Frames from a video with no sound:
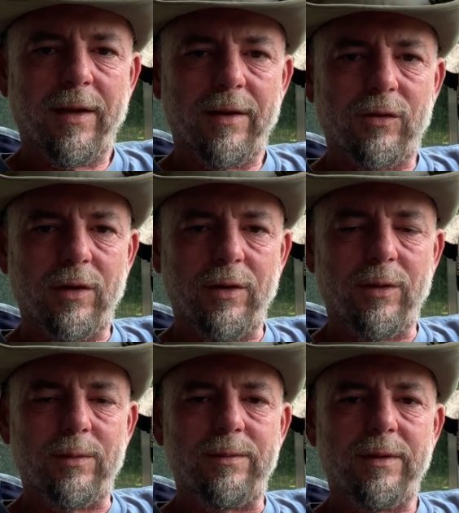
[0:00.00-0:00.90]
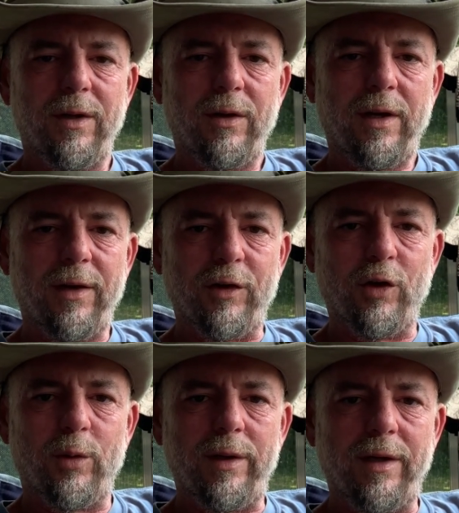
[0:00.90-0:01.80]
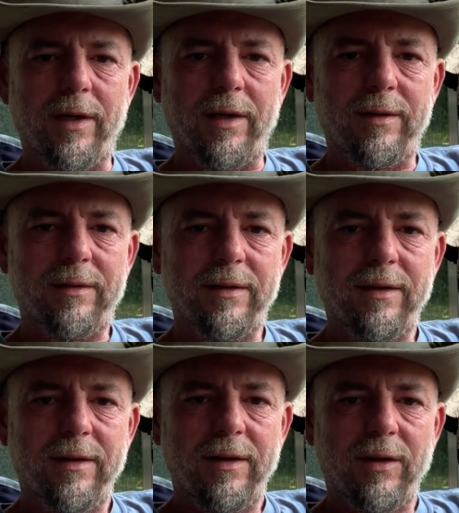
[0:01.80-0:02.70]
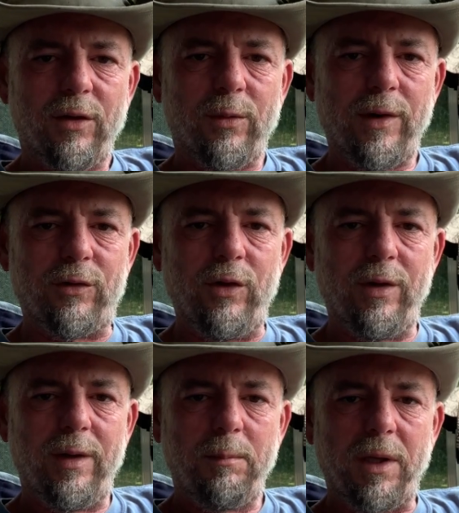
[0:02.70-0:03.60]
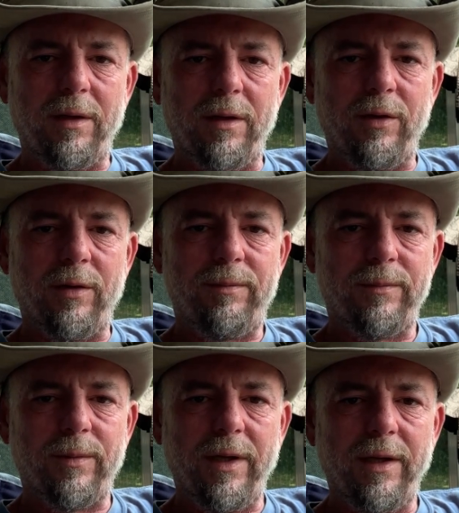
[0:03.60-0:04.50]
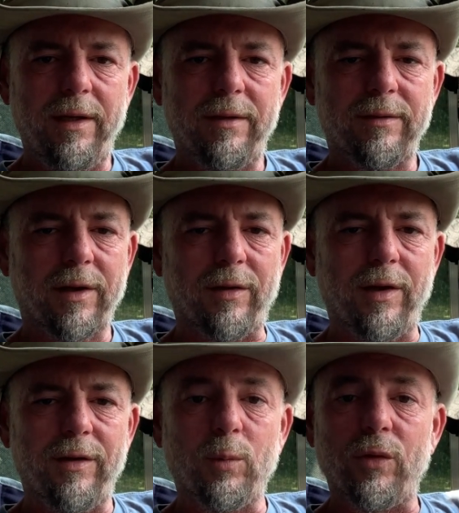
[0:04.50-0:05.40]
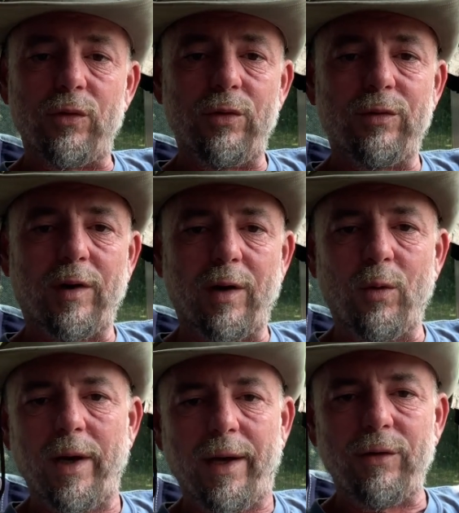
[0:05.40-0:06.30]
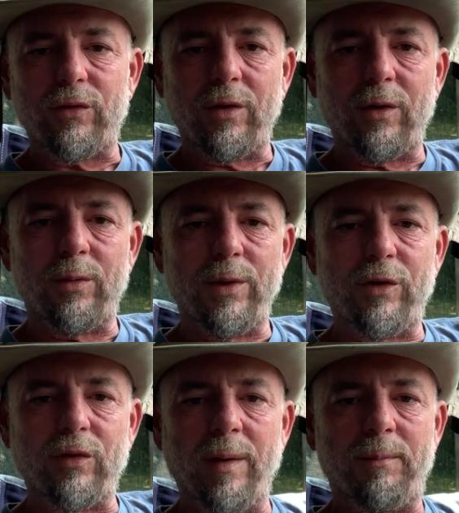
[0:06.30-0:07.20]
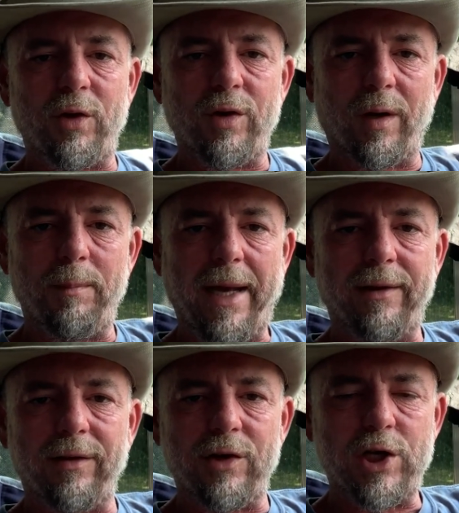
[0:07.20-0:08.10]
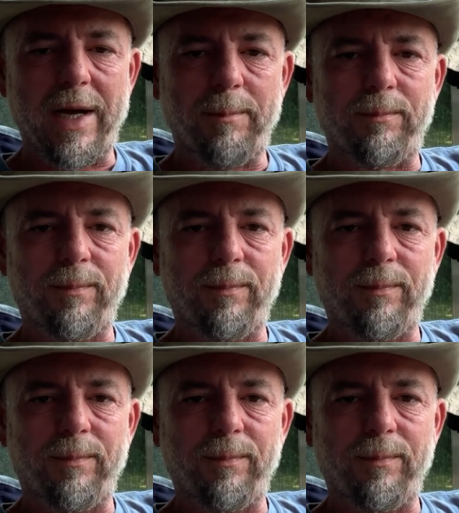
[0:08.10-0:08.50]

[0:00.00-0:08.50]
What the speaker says: So had to go and rescue him, and luckily it wasn't too far away, so we just limped the truck back to the shop.